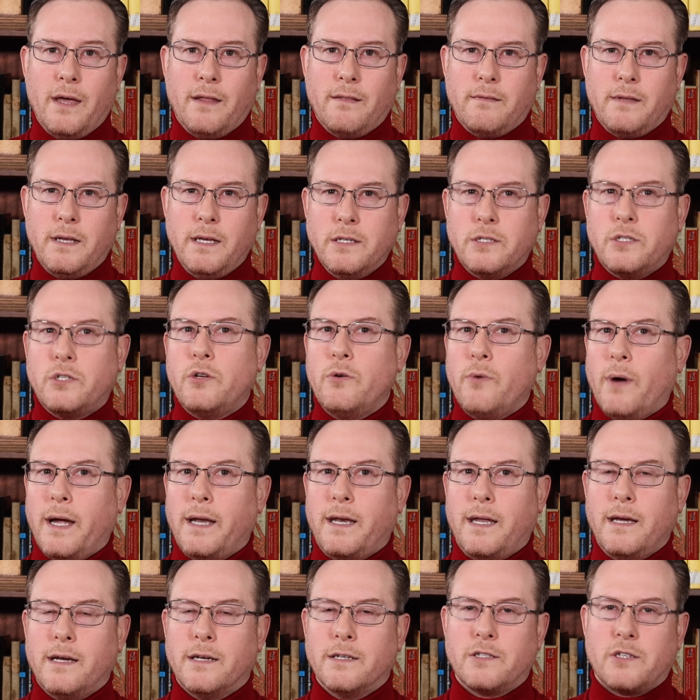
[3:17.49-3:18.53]
these two
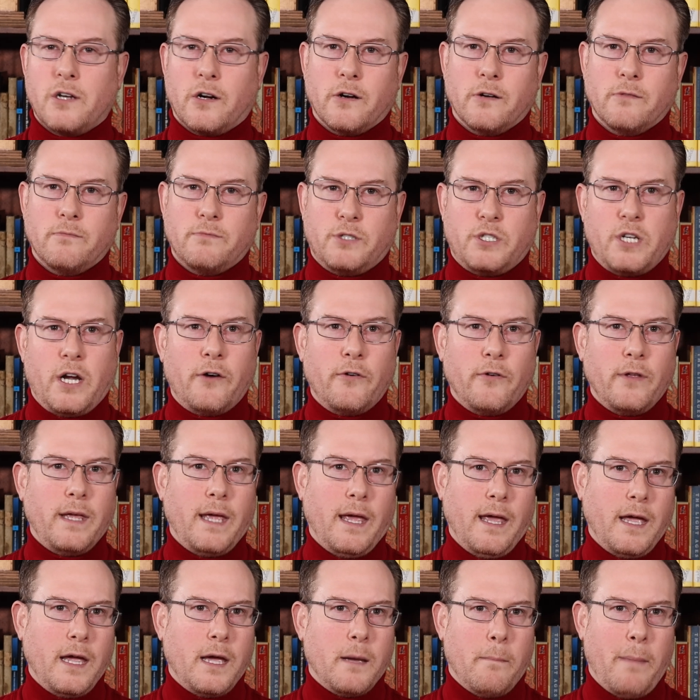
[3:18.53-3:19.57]
ideas are
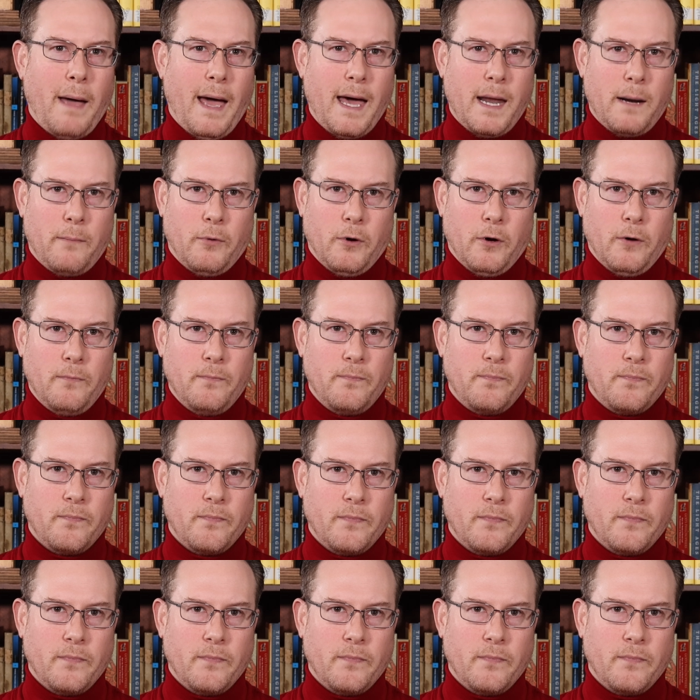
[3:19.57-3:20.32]
generally incompatible.